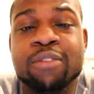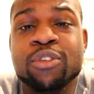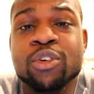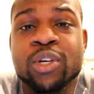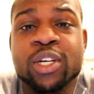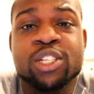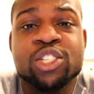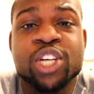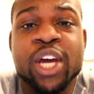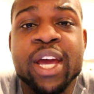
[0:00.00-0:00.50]
If you
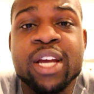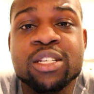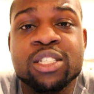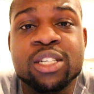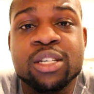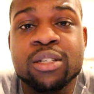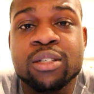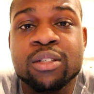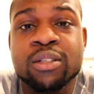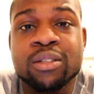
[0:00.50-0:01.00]
can change
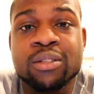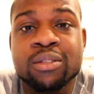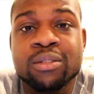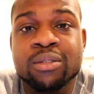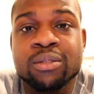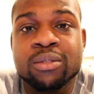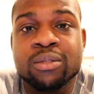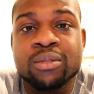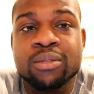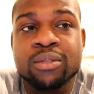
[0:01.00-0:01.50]
it,
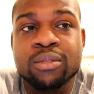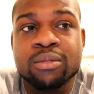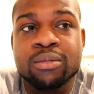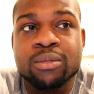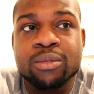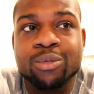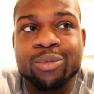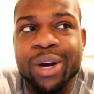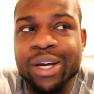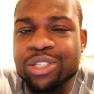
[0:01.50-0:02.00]

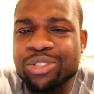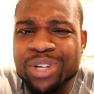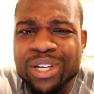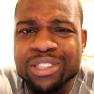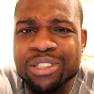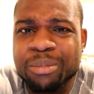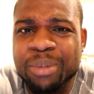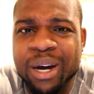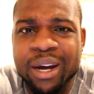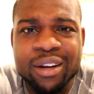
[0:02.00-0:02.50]
why
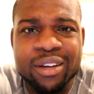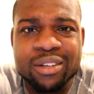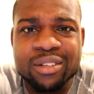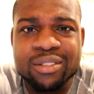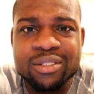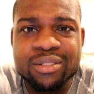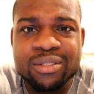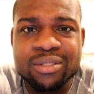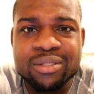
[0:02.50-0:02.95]
stress about it?